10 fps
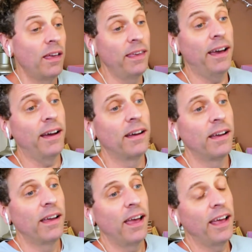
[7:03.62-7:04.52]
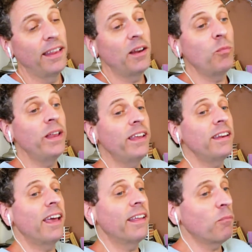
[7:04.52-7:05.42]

Yeah. And then we didn't,